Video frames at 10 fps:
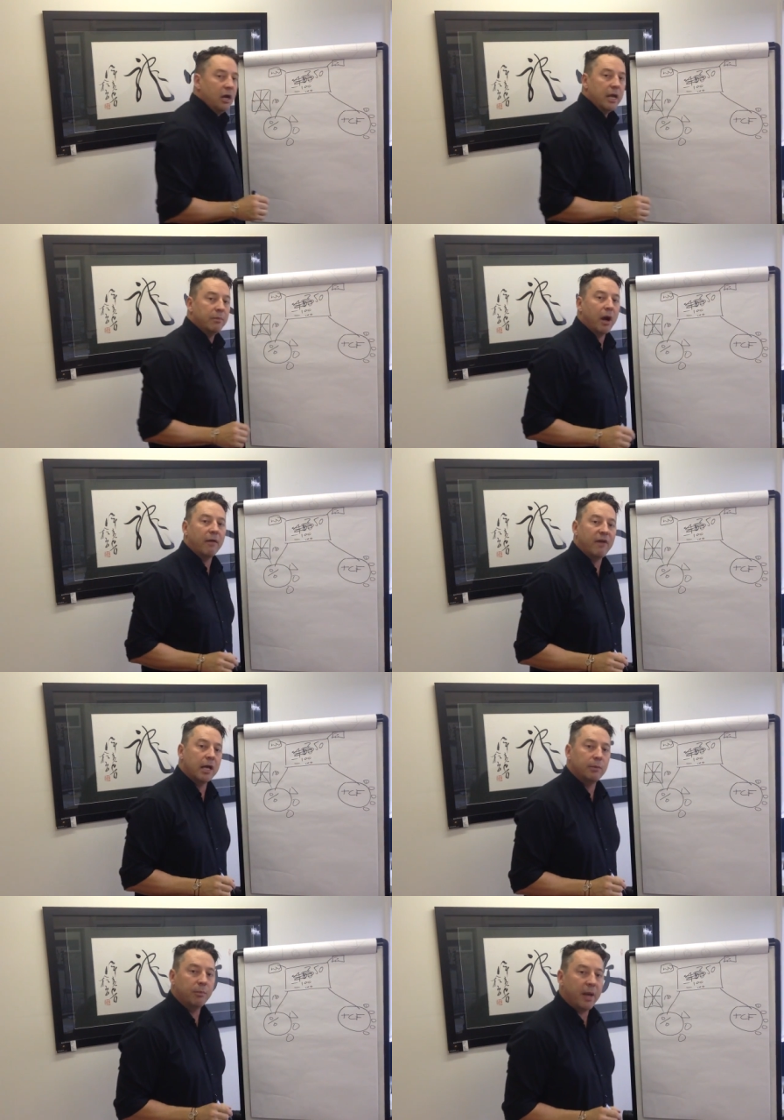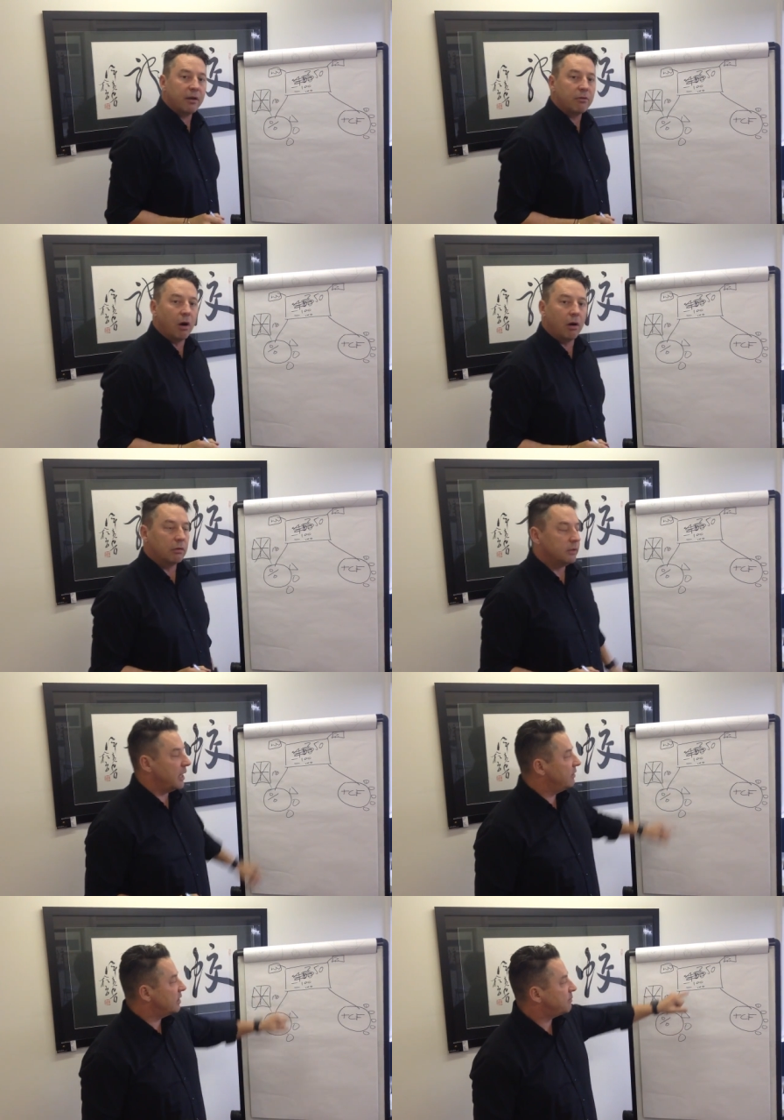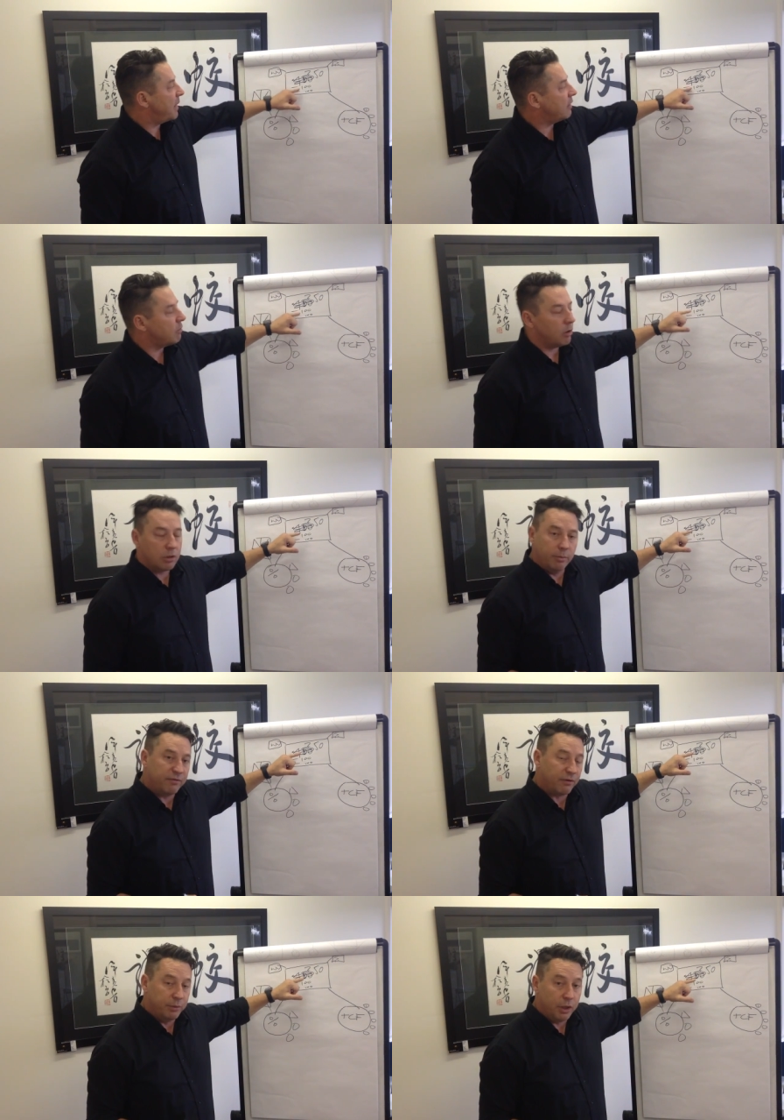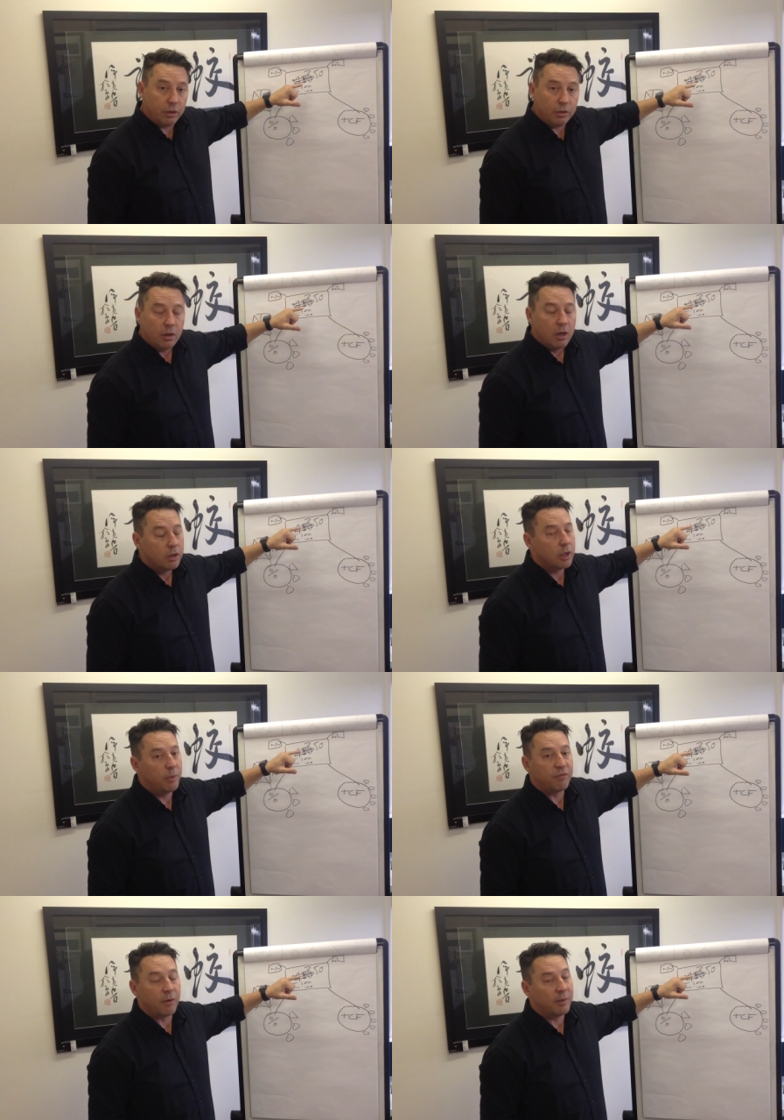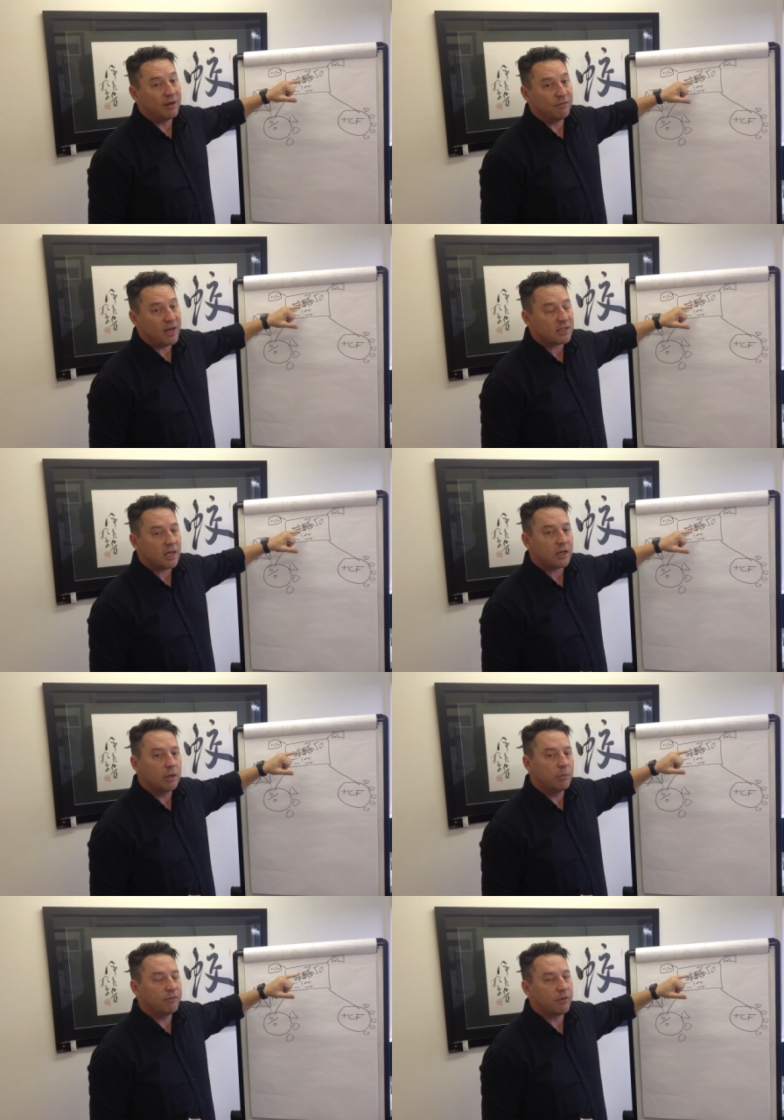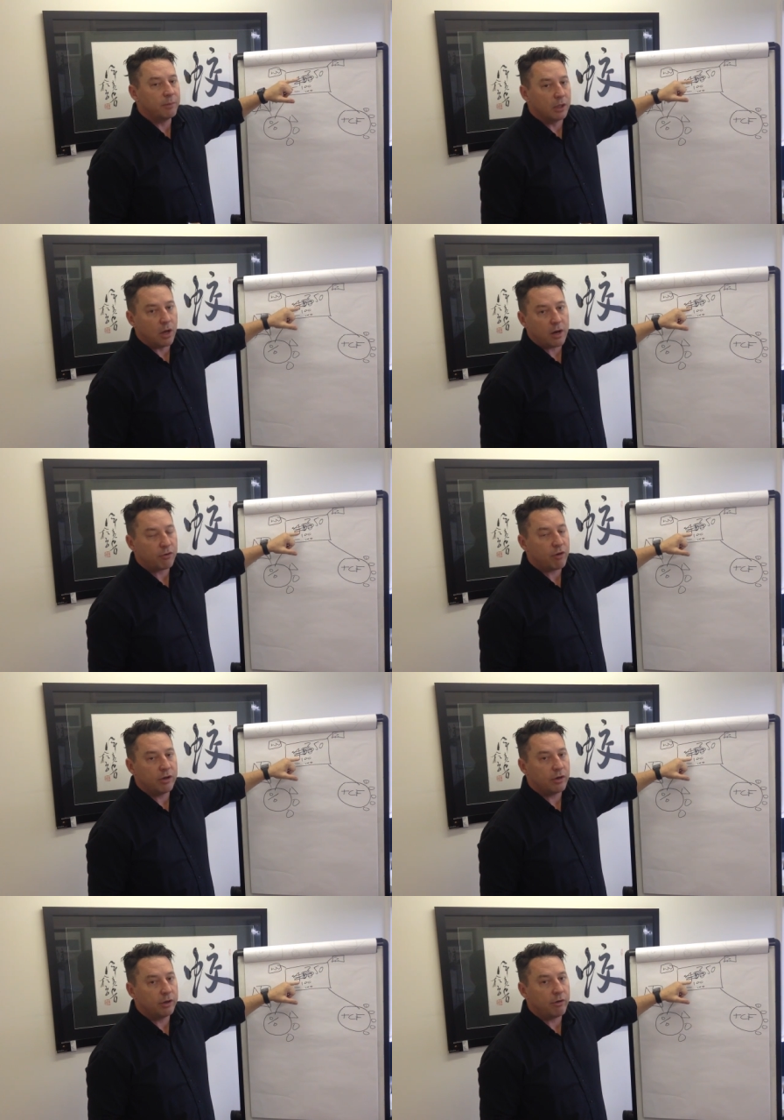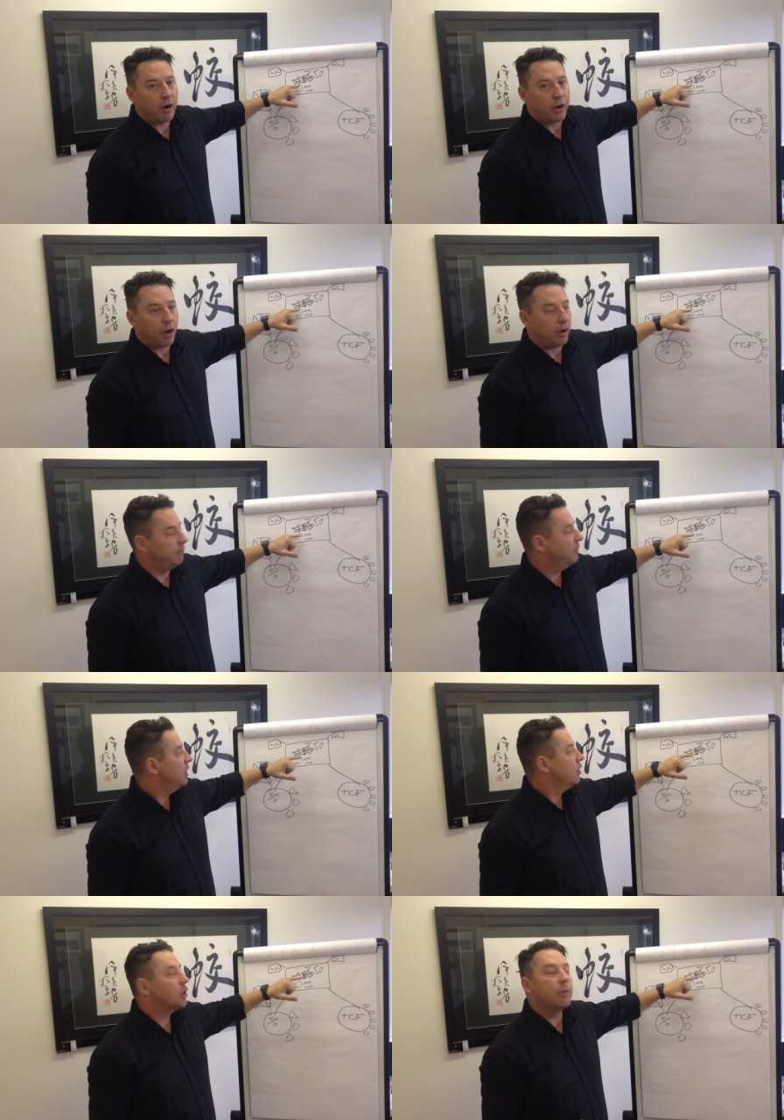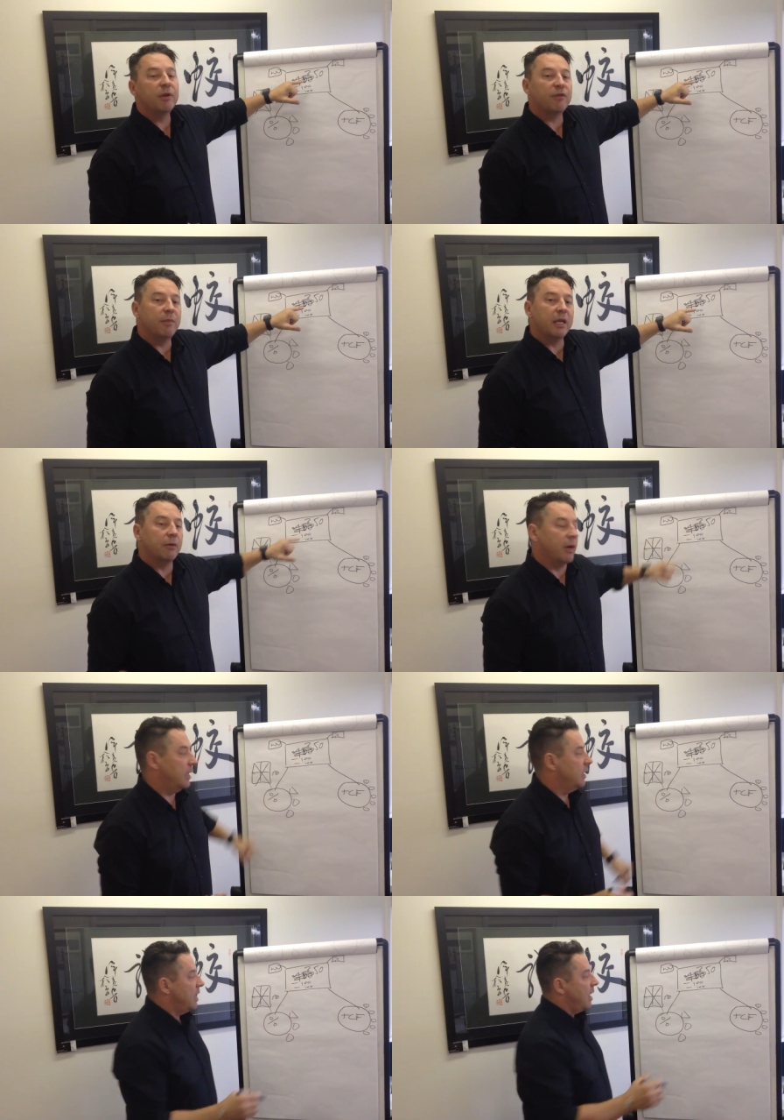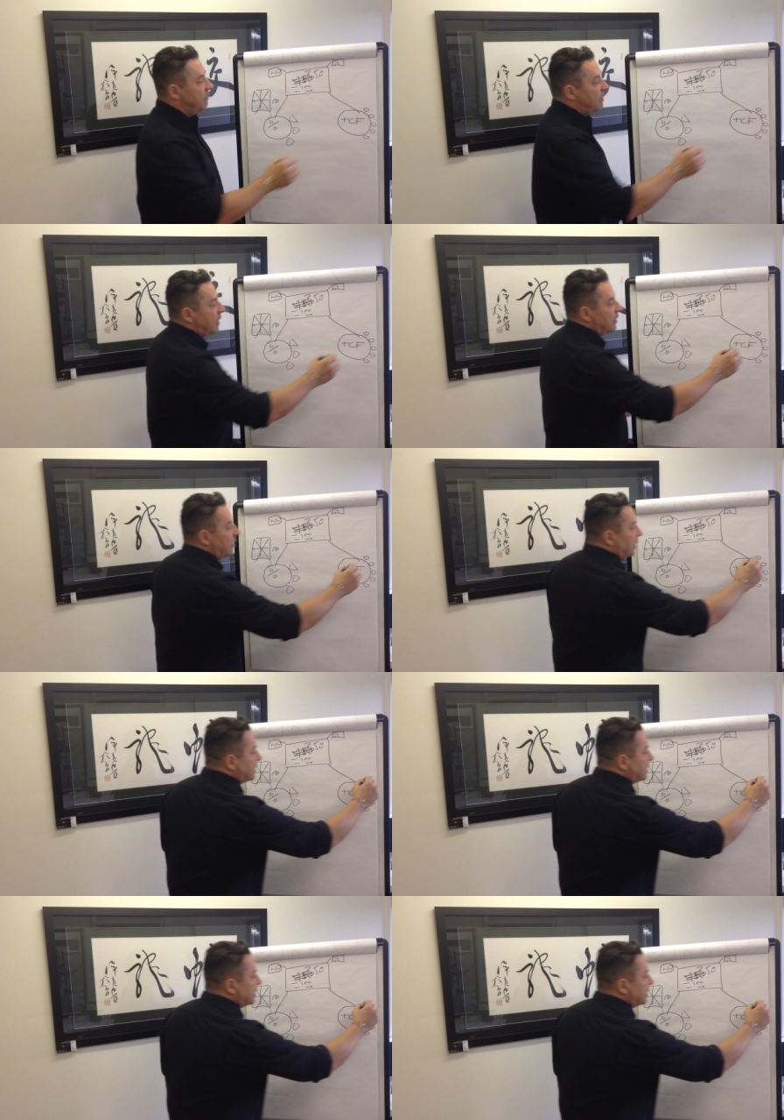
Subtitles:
in my available bankroll. Now this bankroll could be from you, could be from an investor, could be from your line of credit on your own home, could be from anywhere. And then I